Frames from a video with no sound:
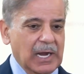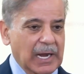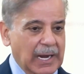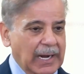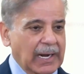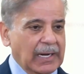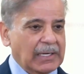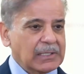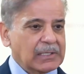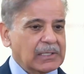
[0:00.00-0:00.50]

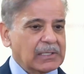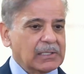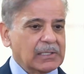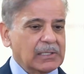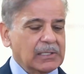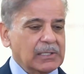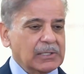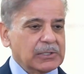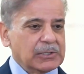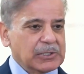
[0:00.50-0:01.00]
and
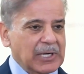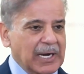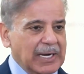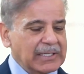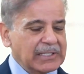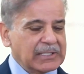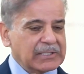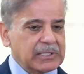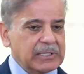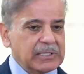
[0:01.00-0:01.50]

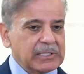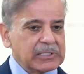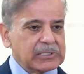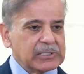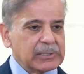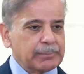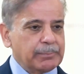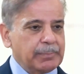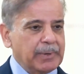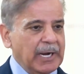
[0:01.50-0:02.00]
Chinese
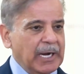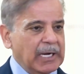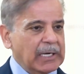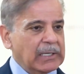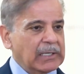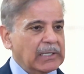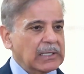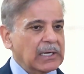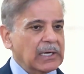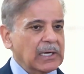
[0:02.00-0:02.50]
leadership
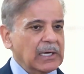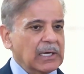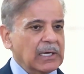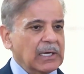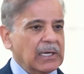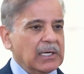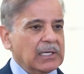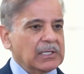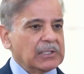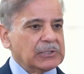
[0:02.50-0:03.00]
and
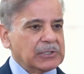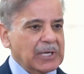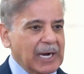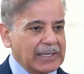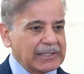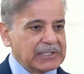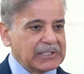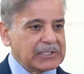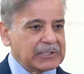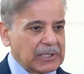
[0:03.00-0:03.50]

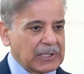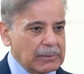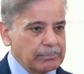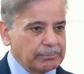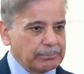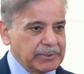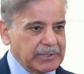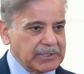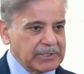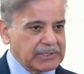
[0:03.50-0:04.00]
Chinese
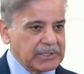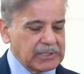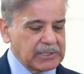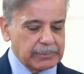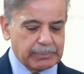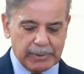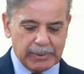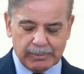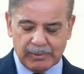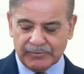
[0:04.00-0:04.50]
companies
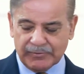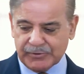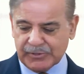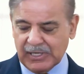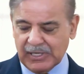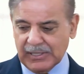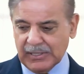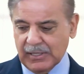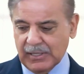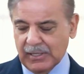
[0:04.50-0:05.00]
and the people of
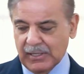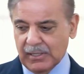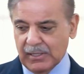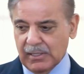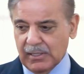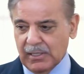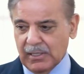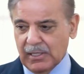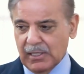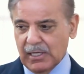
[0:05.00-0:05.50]
China.
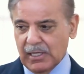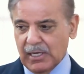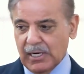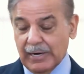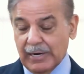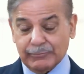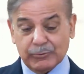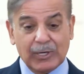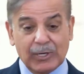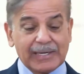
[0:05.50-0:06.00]

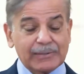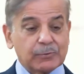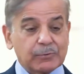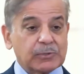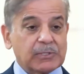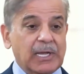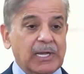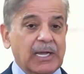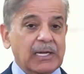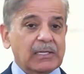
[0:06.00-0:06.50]
I would like
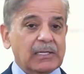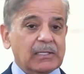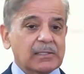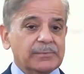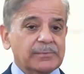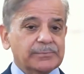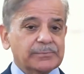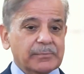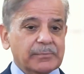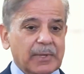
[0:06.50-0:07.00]
to thank